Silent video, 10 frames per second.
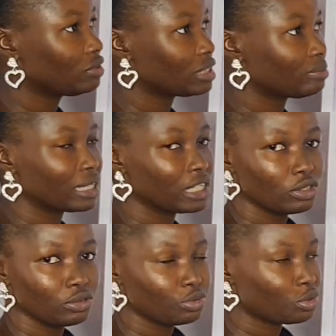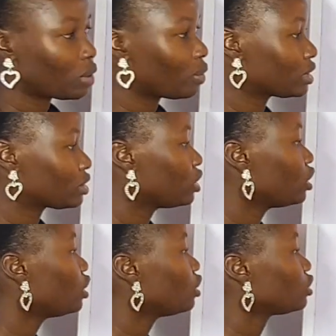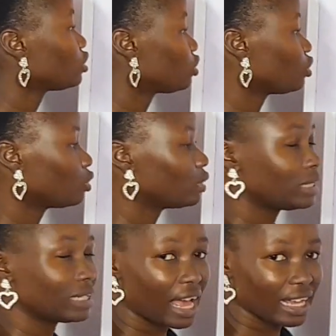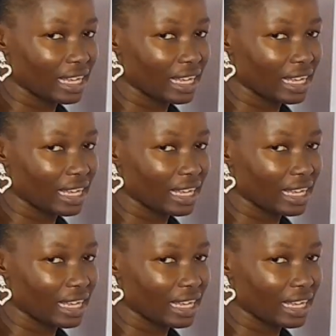dress, might take you a few hours. So in that